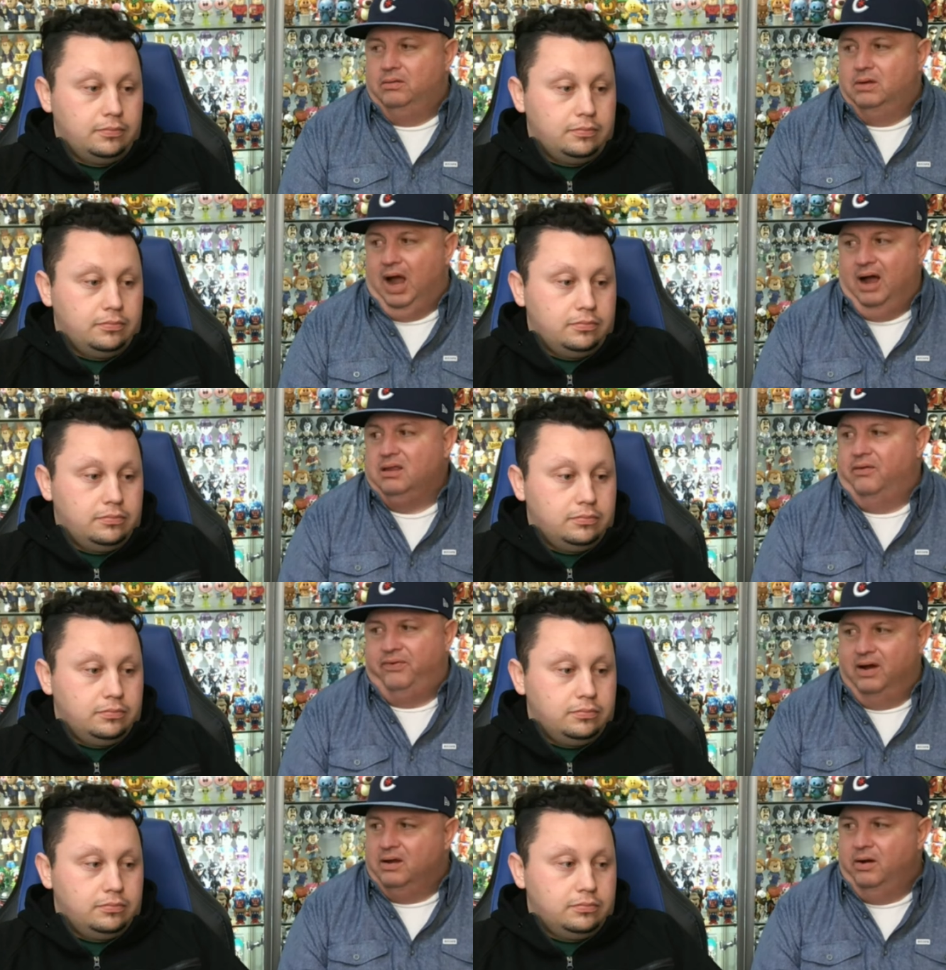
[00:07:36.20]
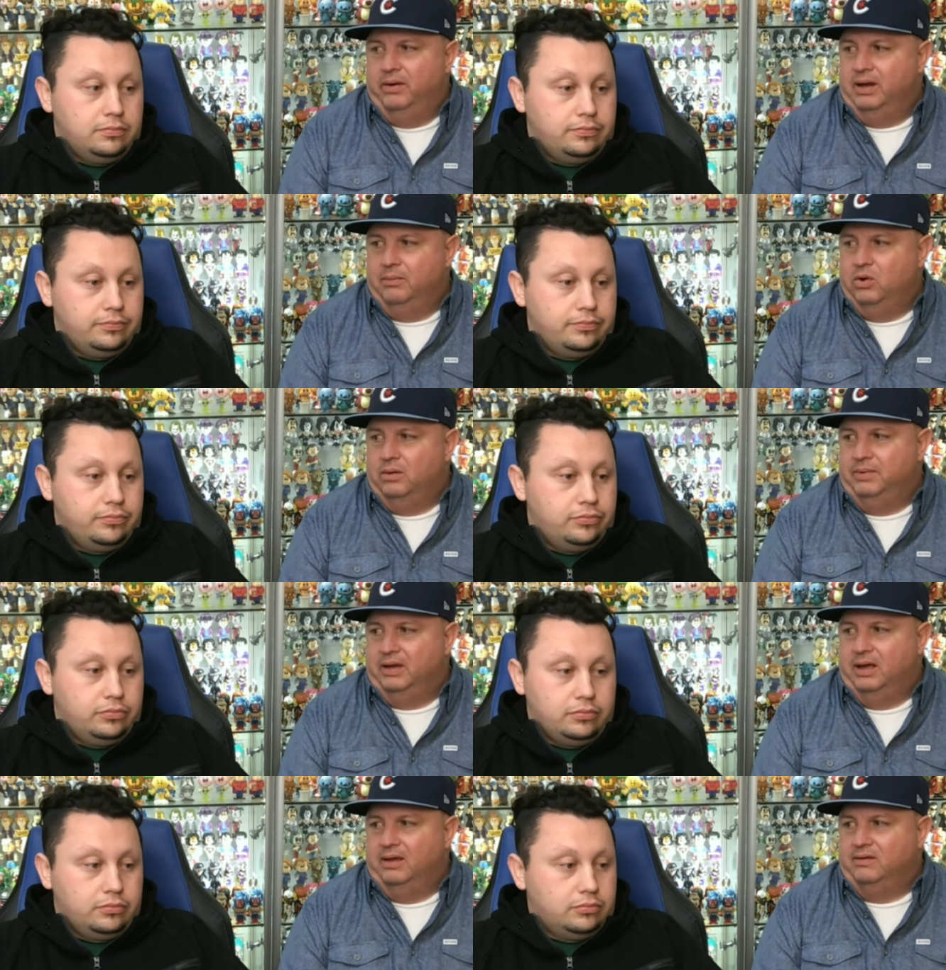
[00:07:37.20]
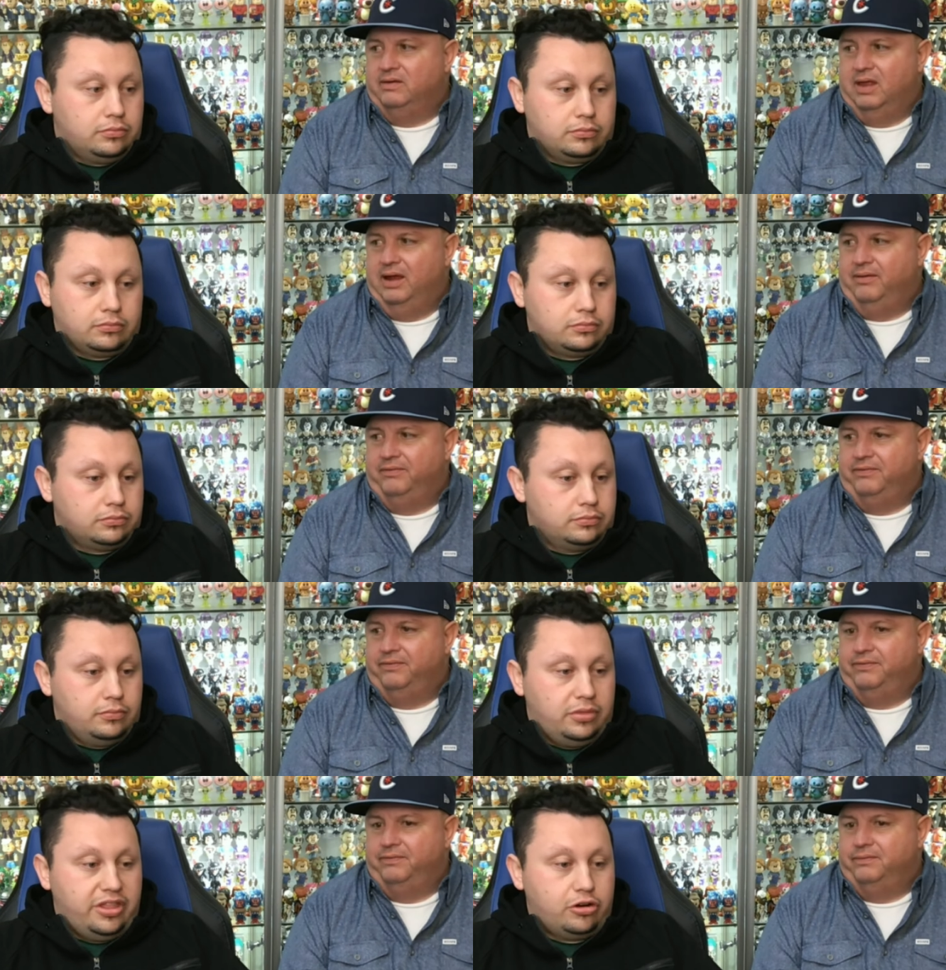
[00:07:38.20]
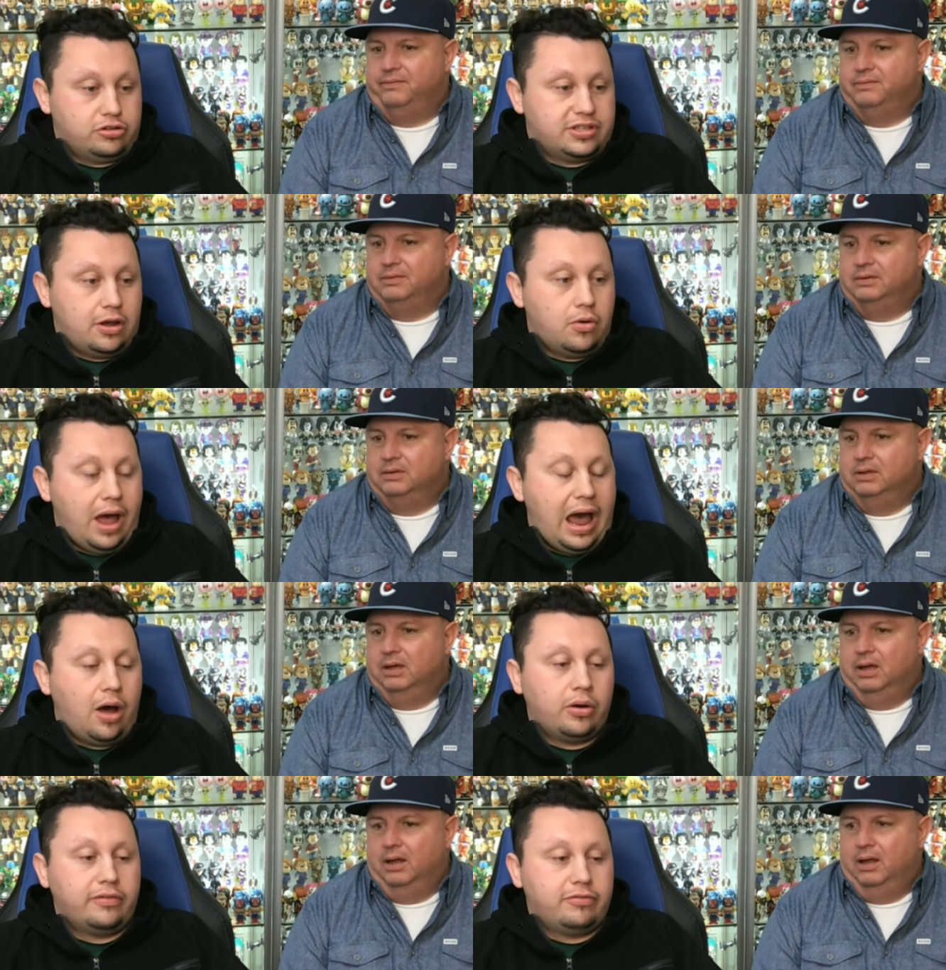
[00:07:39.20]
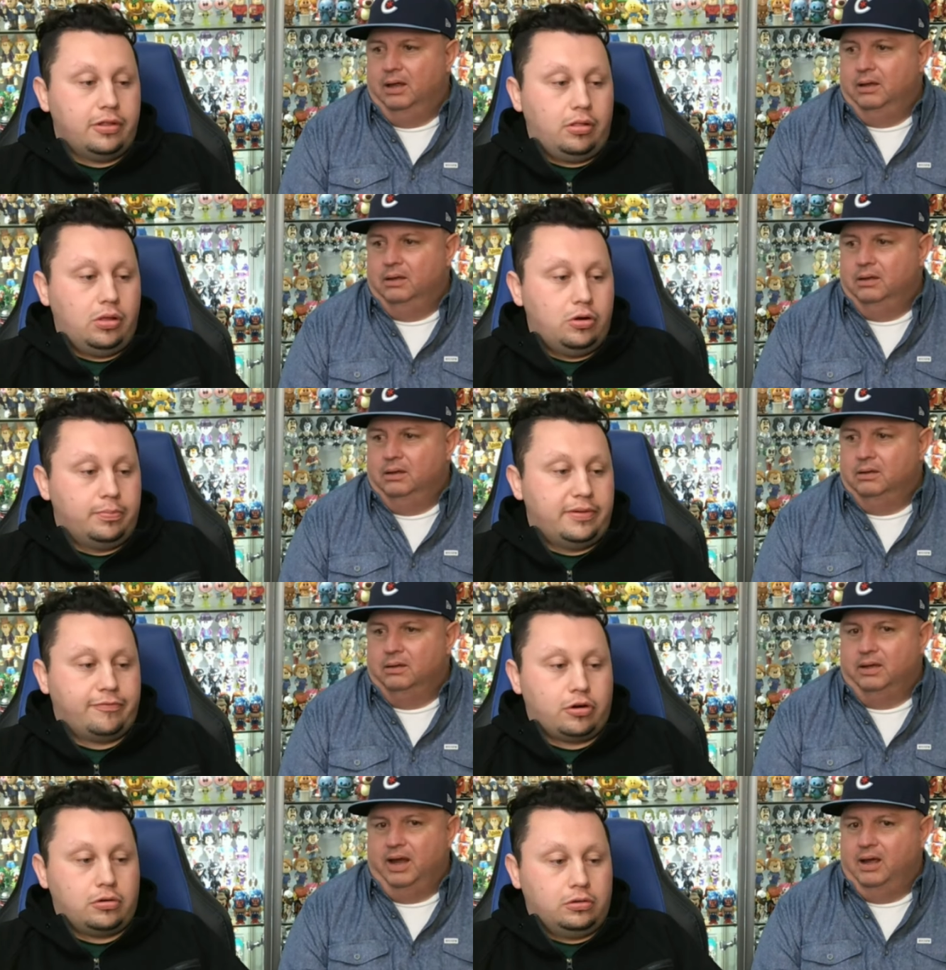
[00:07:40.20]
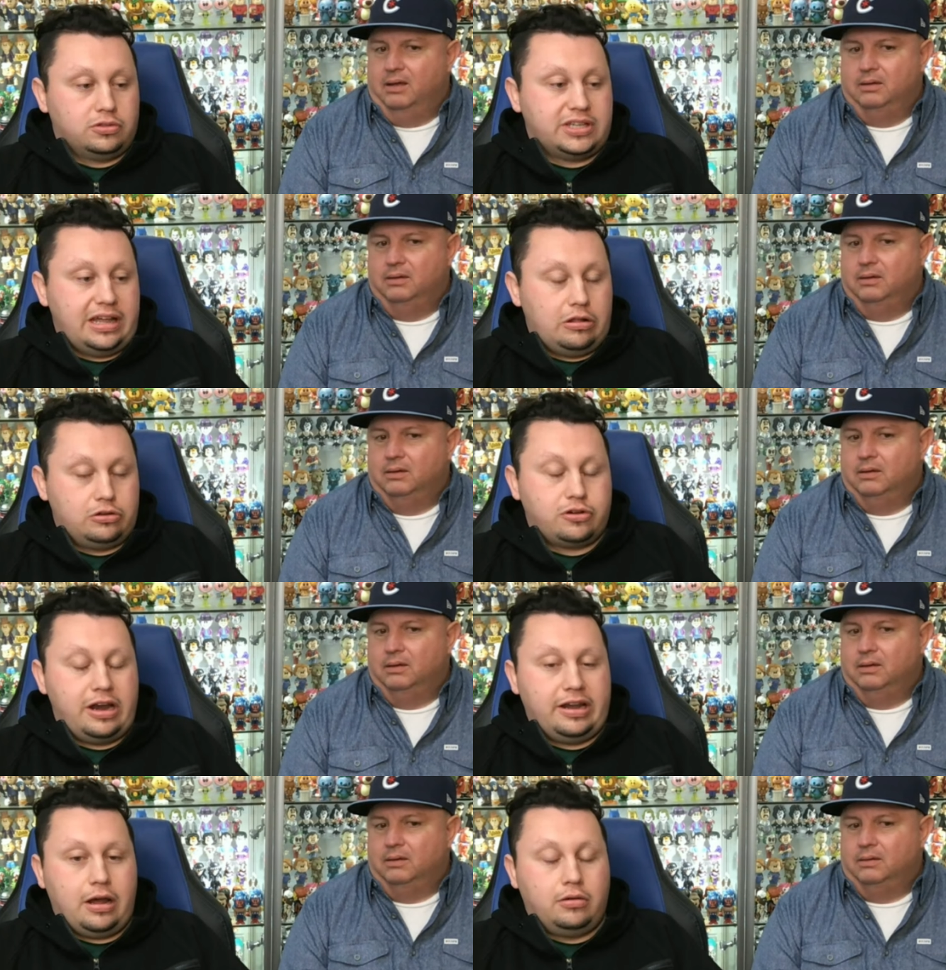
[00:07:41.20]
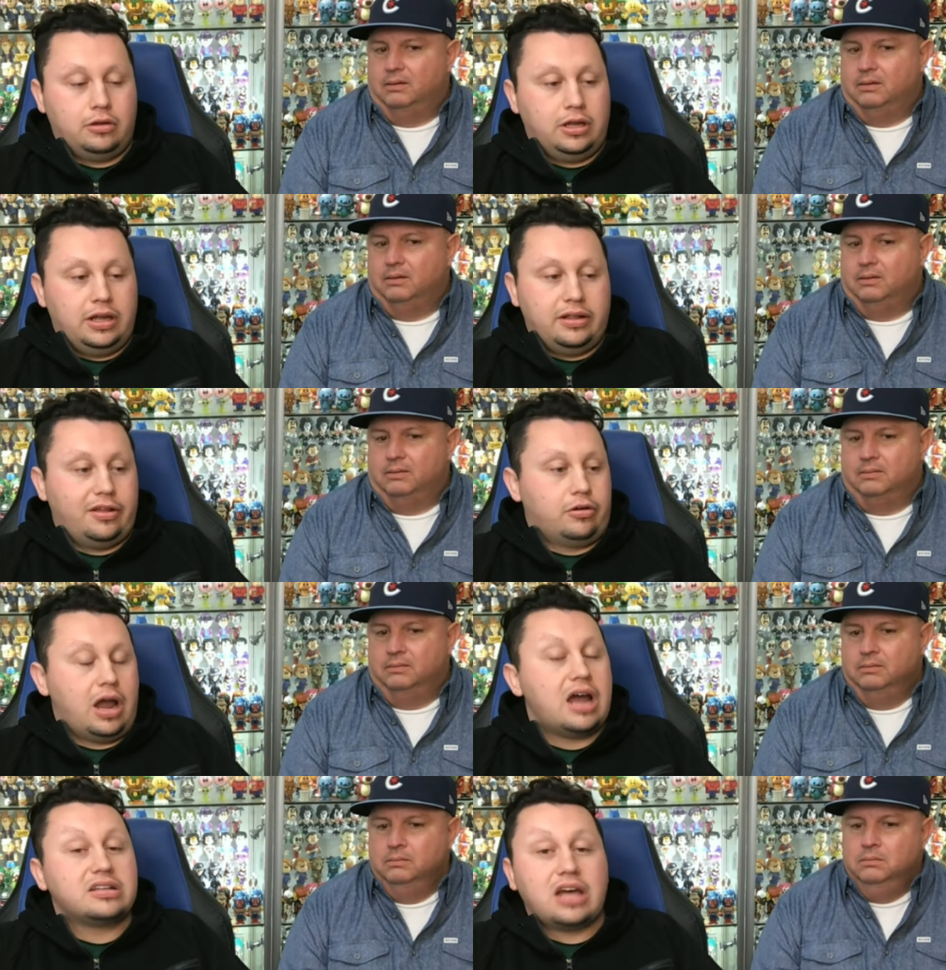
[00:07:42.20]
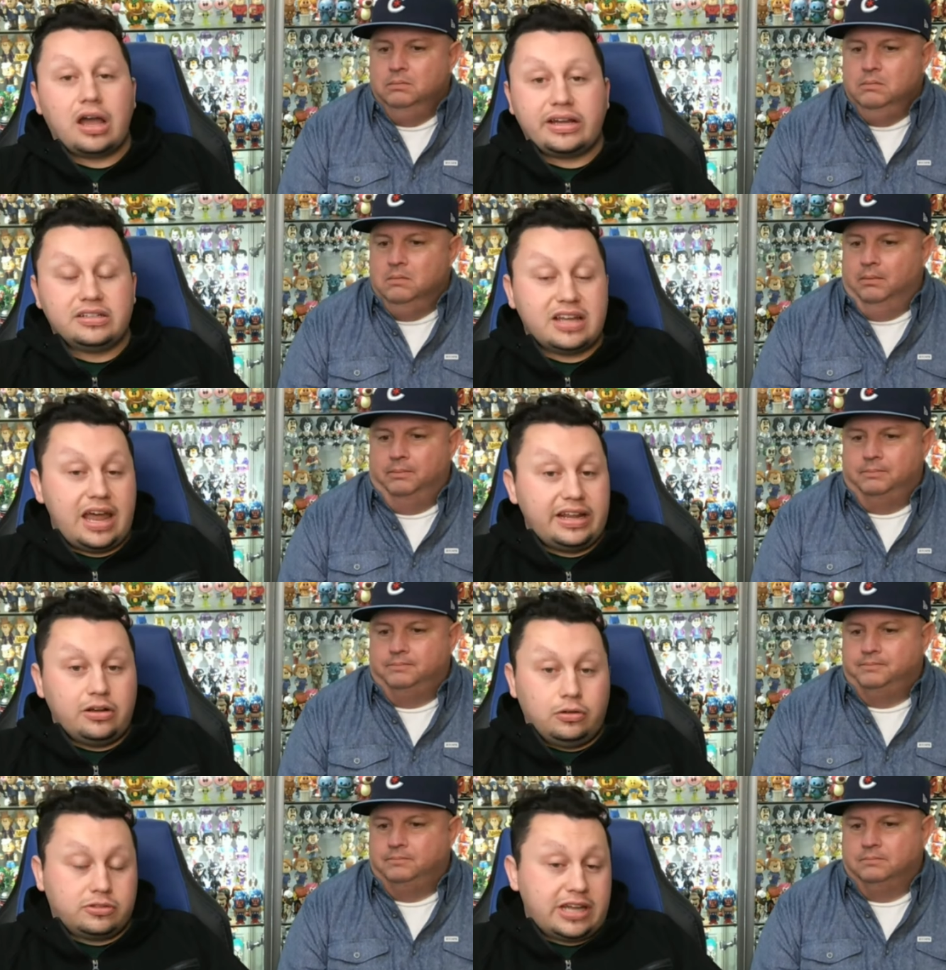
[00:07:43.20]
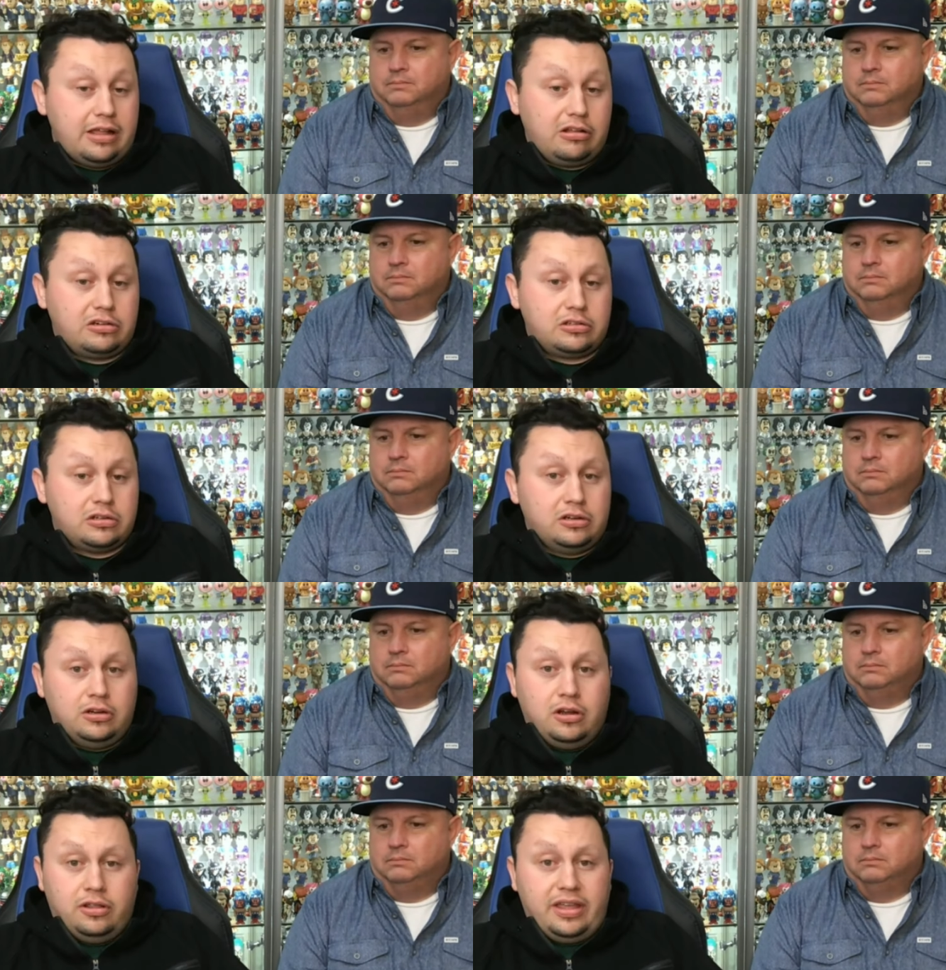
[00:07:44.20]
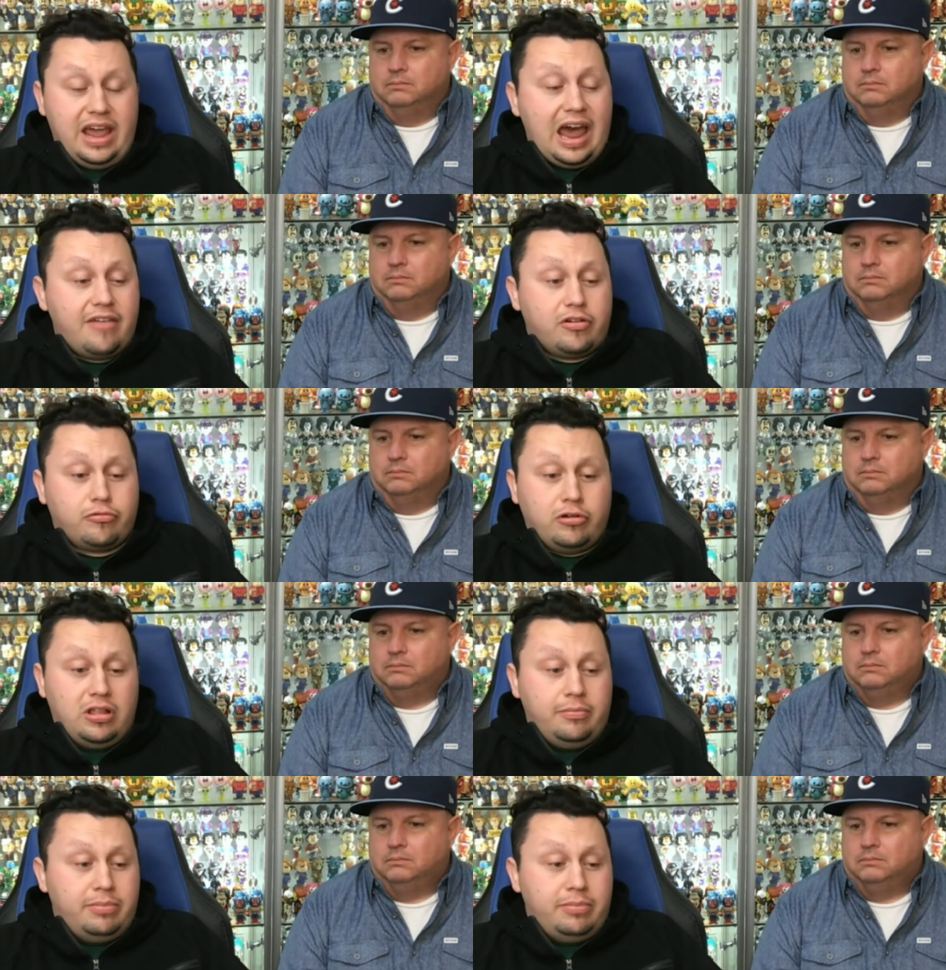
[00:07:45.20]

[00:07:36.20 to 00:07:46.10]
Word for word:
Speaker 1: talk to Funko anymore because they've they're so out
Speaker 2: of the loop for yeah. wholesalers right now. They're not talking to any wholesalers. They haven't really